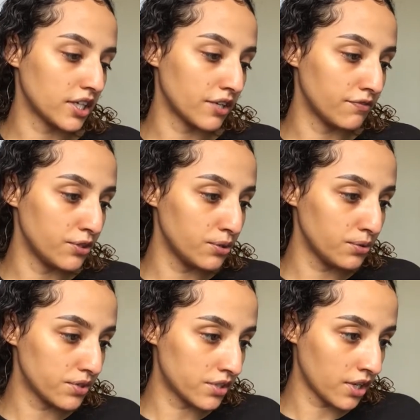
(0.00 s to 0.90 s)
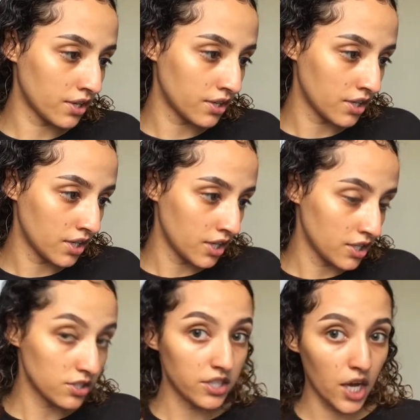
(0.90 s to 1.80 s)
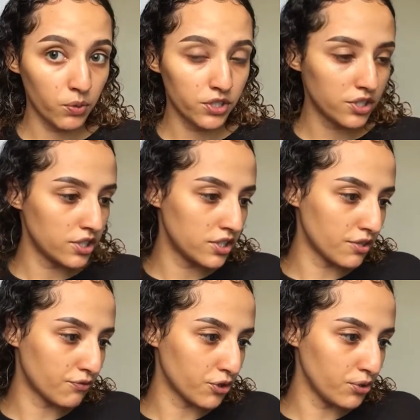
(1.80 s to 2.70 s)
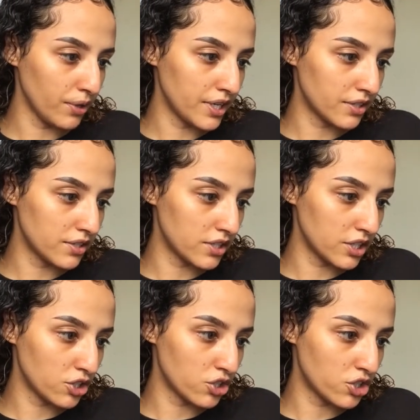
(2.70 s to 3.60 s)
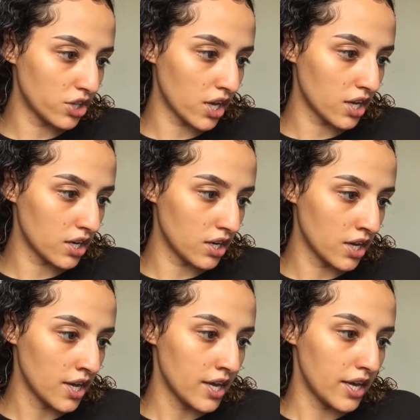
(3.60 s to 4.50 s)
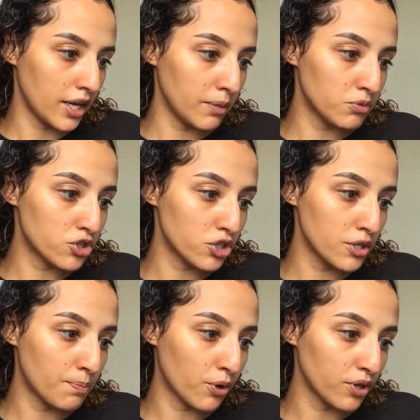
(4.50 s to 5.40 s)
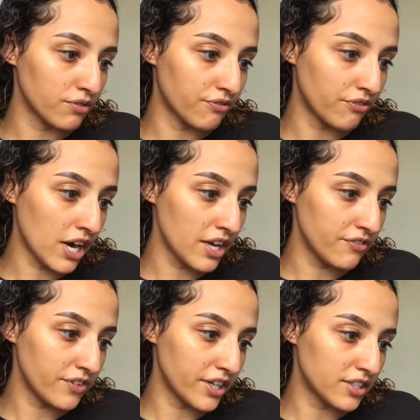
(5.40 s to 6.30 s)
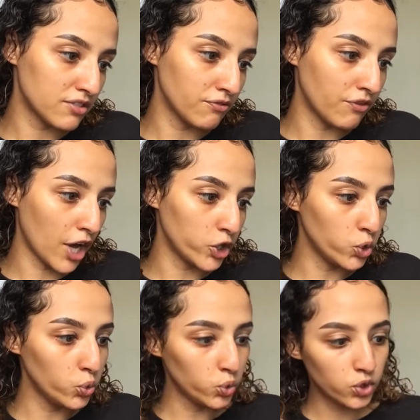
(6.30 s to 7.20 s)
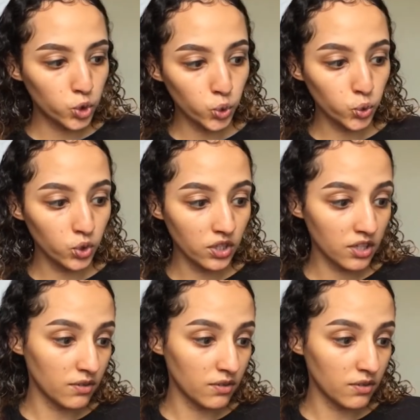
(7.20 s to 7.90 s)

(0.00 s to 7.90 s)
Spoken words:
that I've used, that way it's easier for you. And this is in shade M3.5. It's Vanuatu.